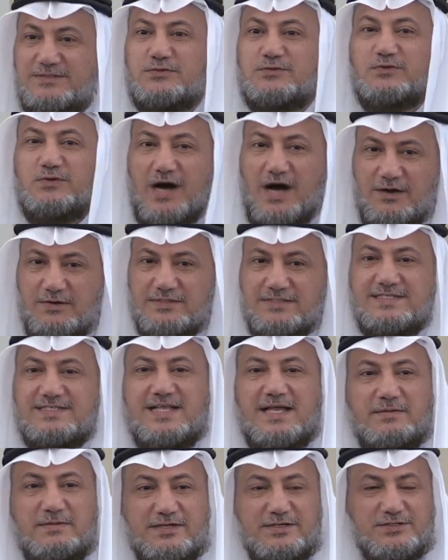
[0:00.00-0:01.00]
throughout
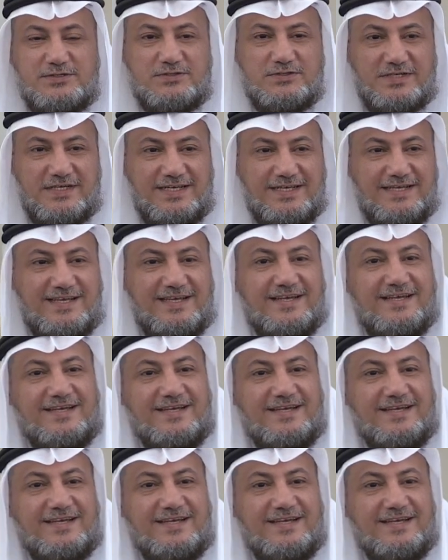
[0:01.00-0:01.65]
Islamic history,